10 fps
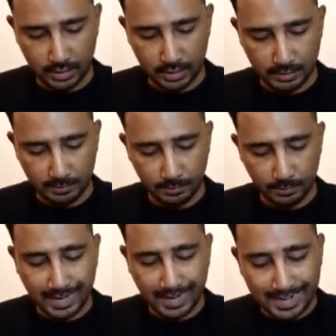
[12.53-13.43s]
Um,
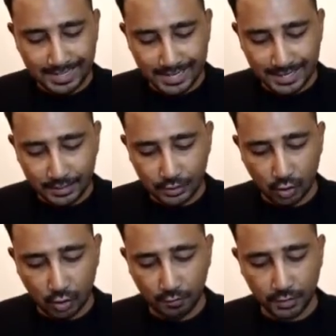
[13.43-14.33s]
can I take this
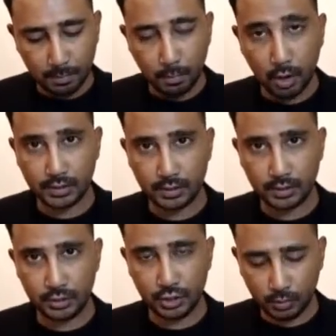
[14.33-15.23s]
off the deposit?
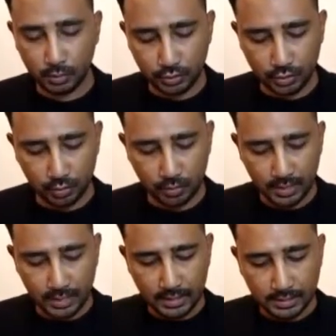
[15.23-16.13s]
And she wants to know,
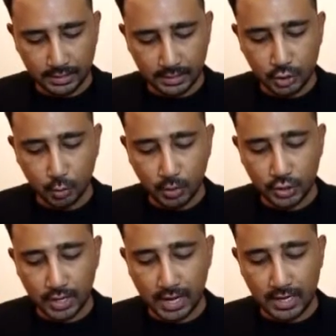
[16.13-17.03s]
is the
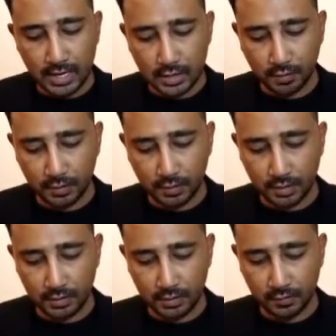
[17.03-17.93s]
situation any
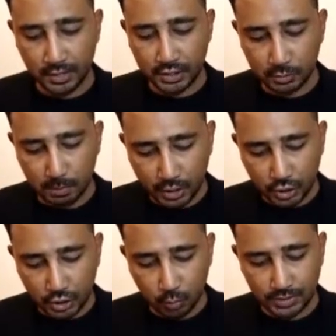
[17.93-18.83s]
different if an
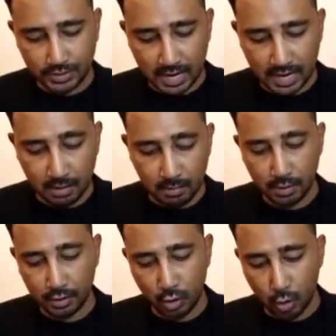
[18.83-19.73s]
inspection was done,
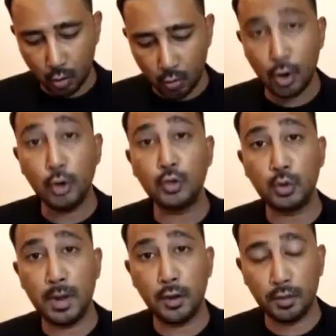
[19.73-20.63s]
but no notes were
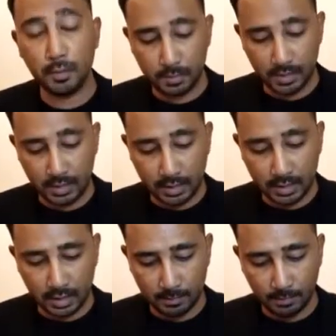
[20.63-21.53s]
made on the
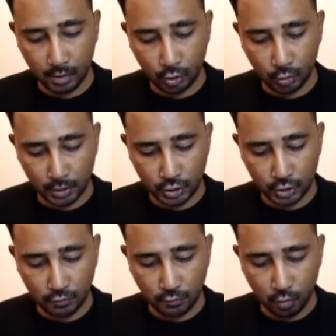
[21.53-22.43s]

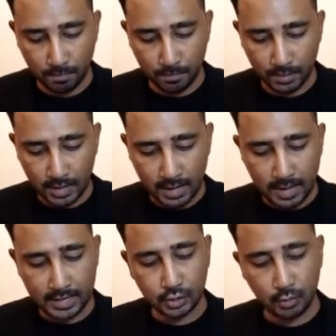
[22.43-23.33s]
pre-occupation form,
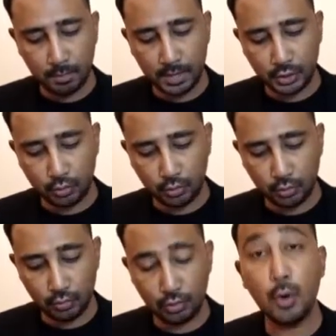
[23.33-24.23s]
as compared to
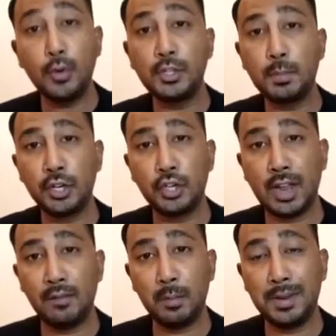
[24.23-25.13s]
no inspection
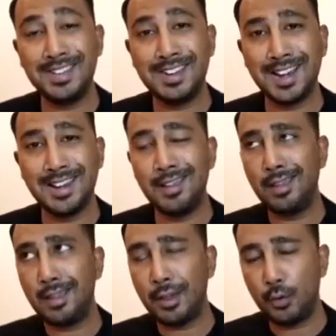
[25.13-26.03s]
having been done
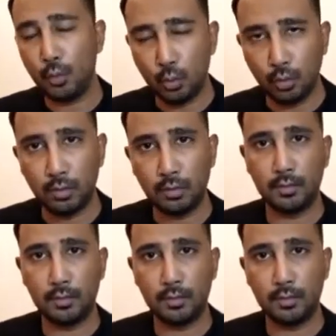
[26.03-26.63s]
at all?